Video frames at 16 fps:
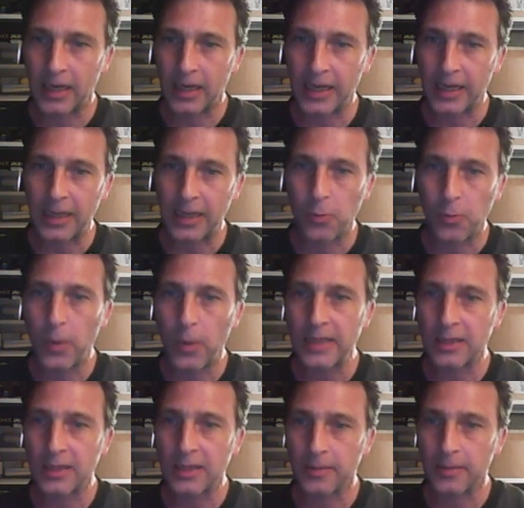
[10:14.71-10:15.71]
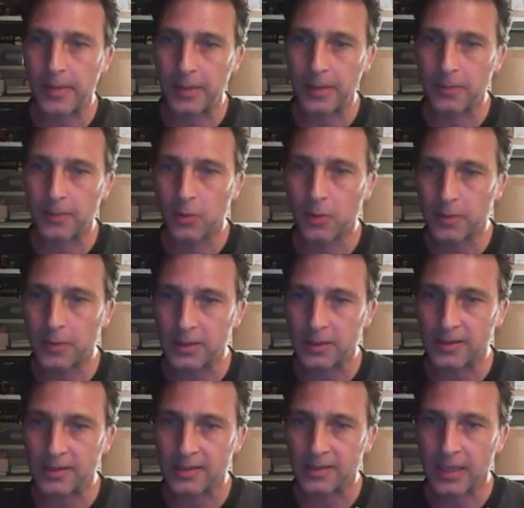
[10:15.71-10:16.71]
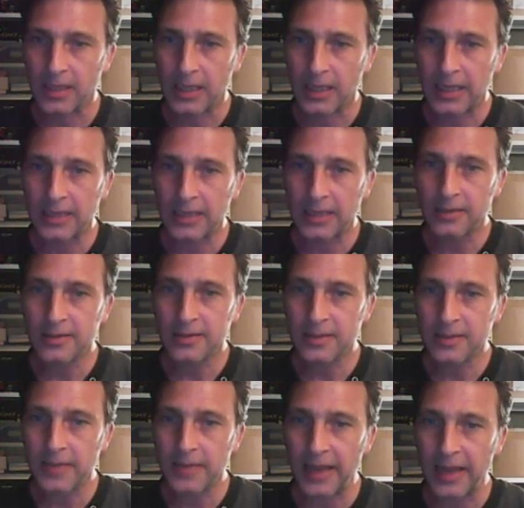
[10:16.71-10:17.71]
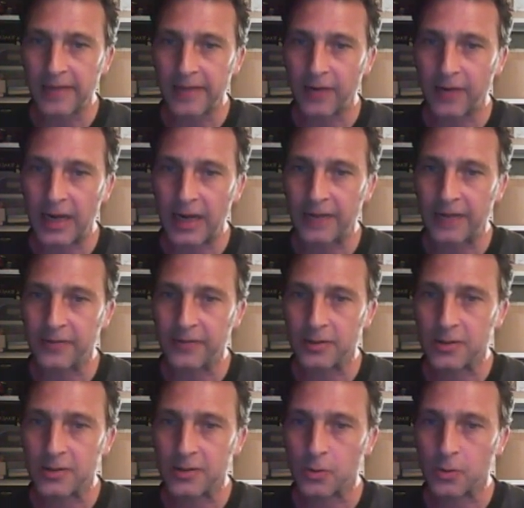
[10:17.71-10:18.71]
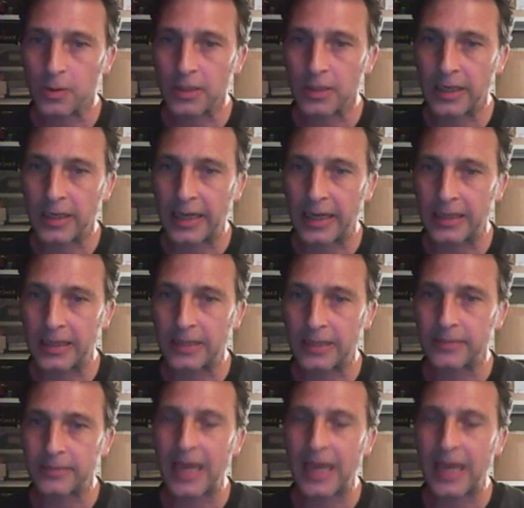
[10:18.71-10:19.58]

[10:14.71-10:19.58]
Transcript: I can wait there maybe a moment because he doesn't seem to ever have squirted any.